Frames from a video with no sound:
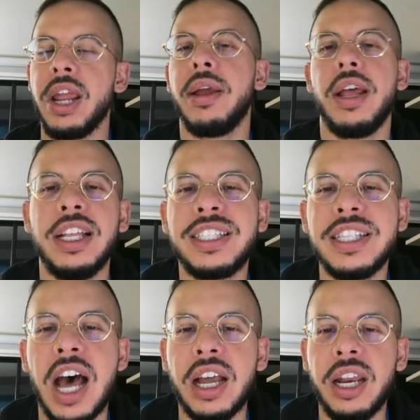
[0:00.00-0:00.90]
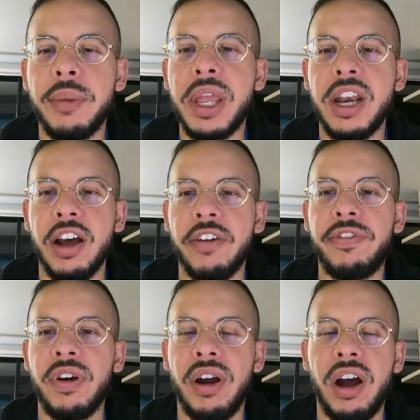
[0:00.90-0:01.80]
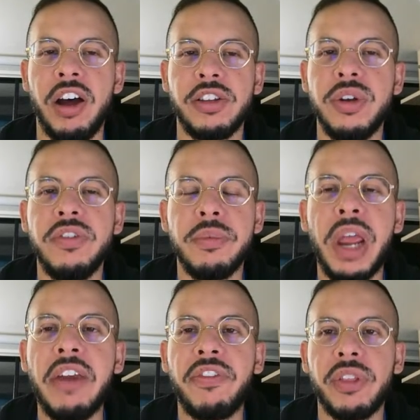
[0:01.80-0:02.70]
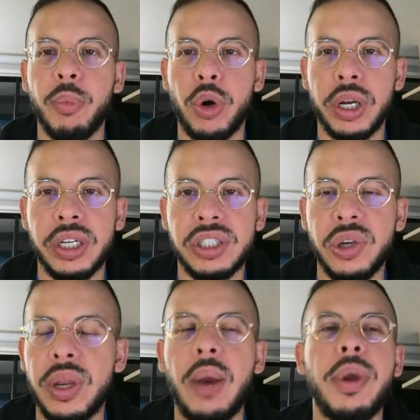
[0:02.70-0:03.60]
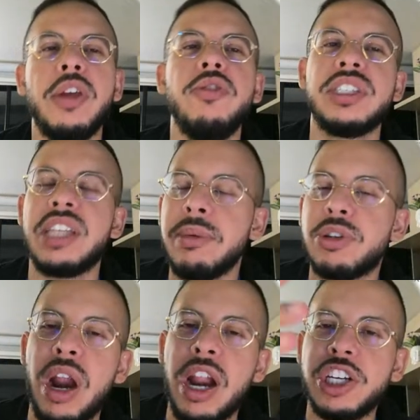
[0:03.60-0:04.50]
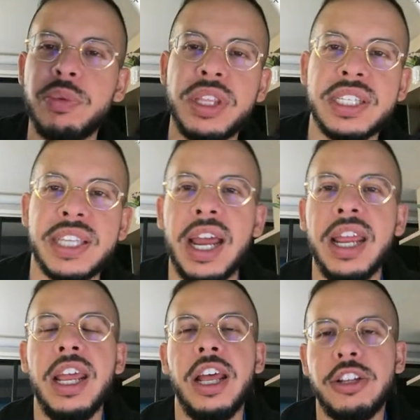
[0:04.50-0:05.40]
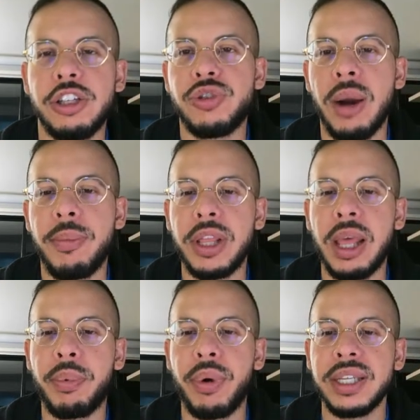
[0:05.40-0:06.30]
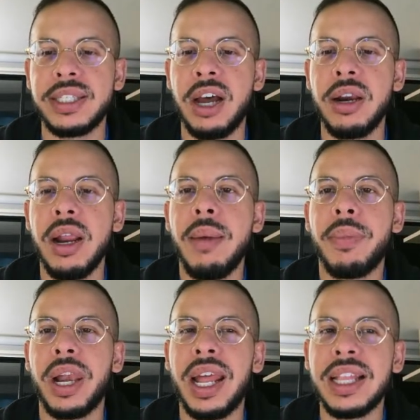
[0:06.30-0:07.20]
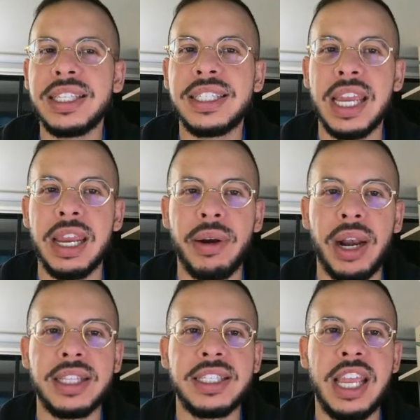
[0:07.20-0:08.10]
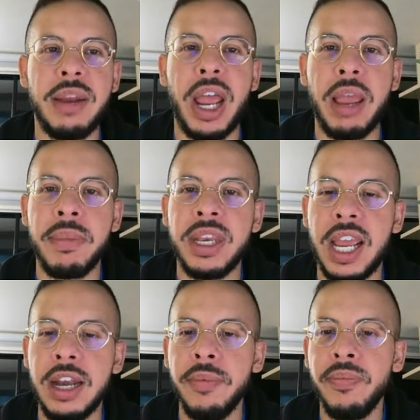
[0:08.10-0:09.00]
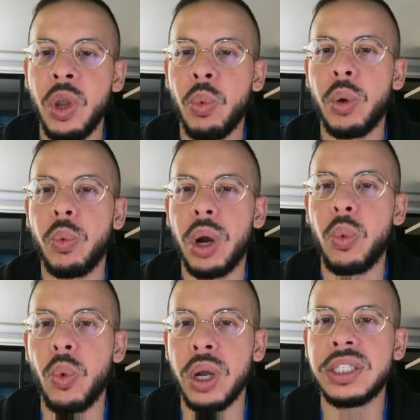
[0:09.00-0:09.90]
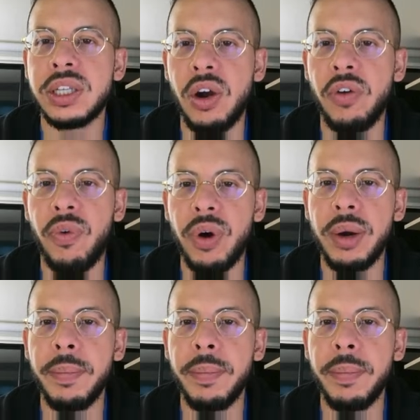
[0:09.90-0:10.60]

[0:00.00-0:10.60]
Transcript: It's not going to be enough to even pay for the mortgage. So again, we can use the same strategy with this guy to try to bring that price down. But let's see in Miami-Dade what 1-1s go for.